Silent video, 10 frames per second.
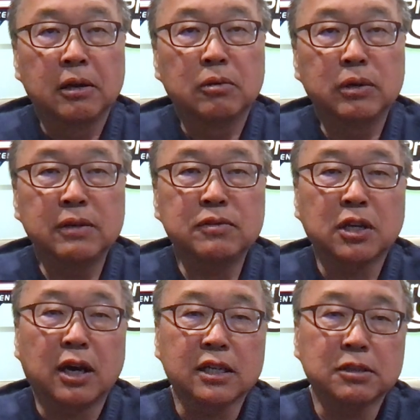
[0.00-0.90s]
We've
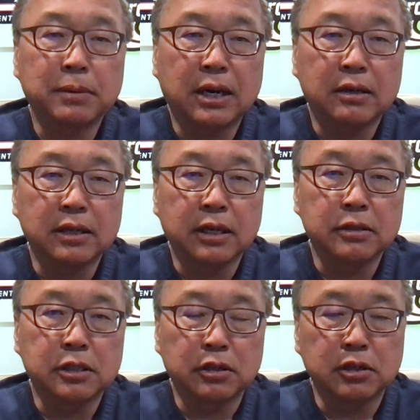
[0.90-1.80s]
talked about
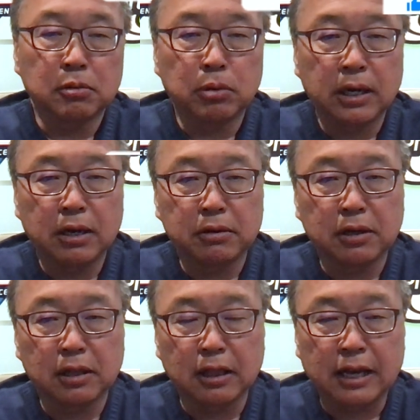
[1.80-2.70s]
Antonio Brown
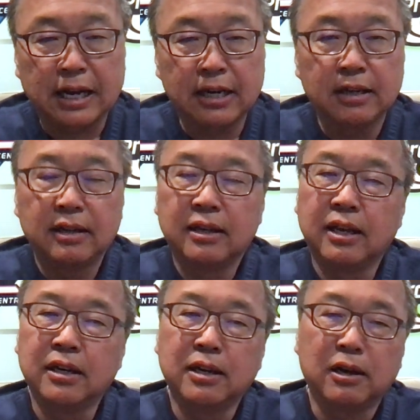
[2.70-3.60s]
a lot.
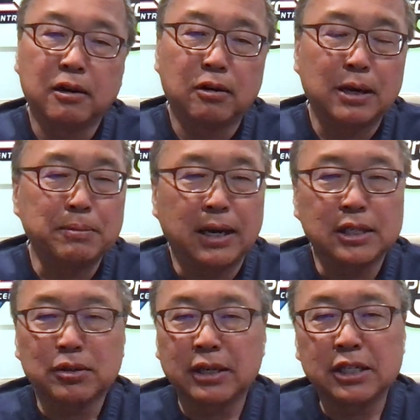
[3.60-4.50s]
And no, I'm
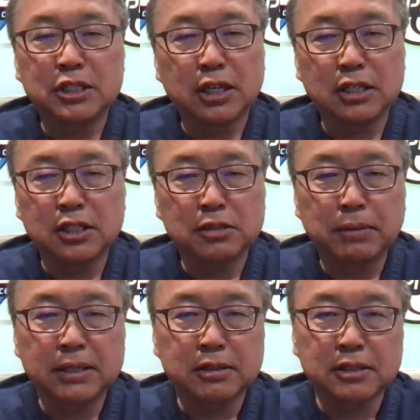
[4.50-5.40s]
not trying to judge his
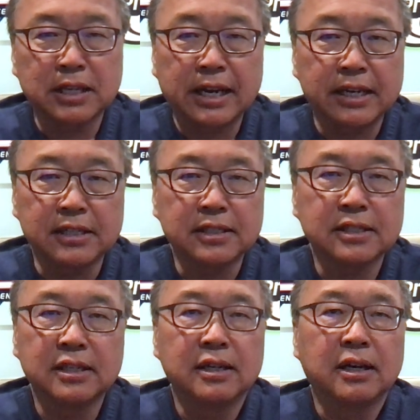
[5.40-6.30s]
mental status.
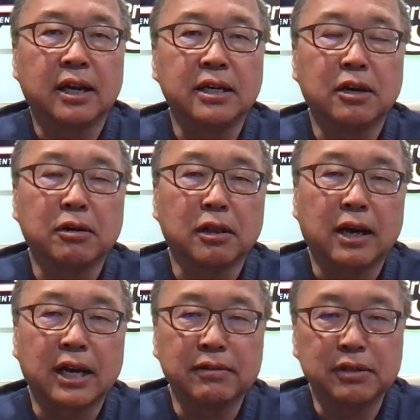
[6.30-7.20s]
I know a
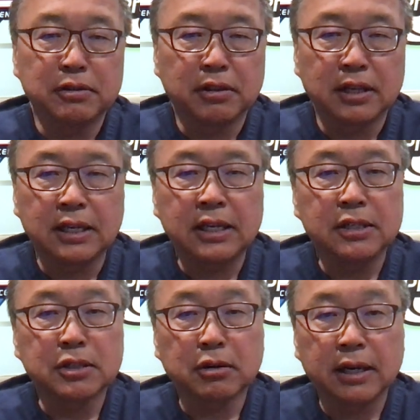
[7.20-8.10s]
lot of you think
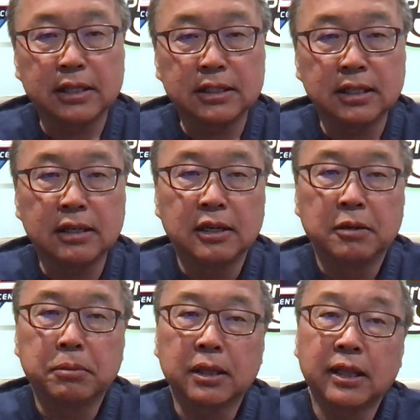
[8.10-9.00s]
he's crazy,
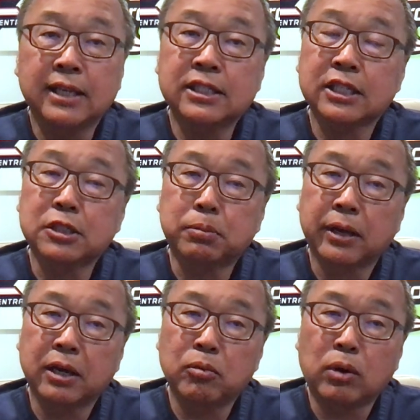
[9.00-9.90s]
but let's
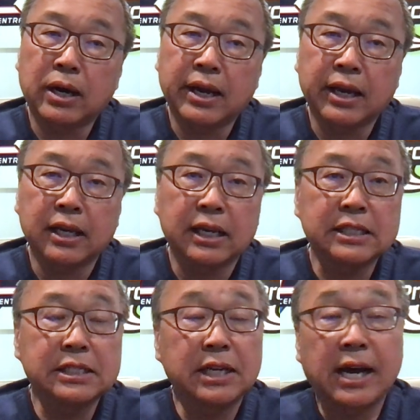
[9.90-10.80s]
explain why
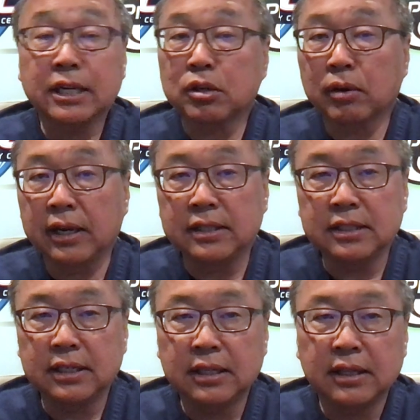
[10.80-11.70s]
it's not
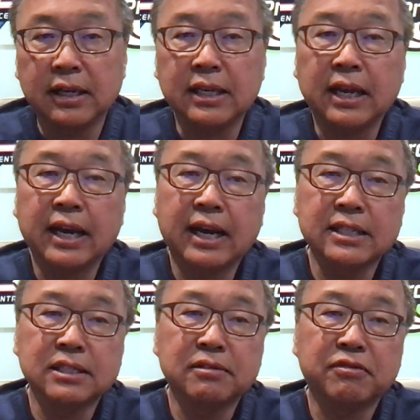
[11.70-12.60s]
crazy that he
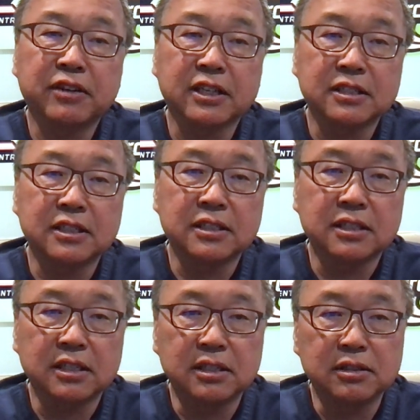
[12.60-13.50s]
hasn't fixed his
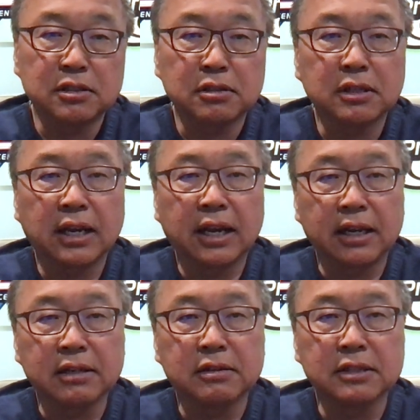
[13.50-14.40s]
injured
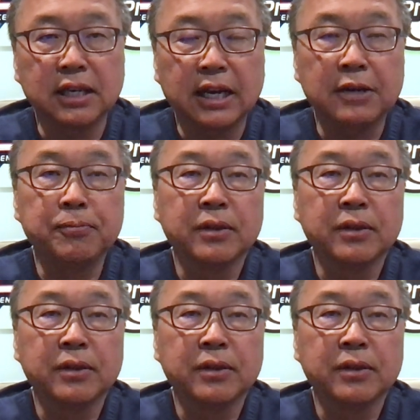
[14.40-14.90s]
ankle yet.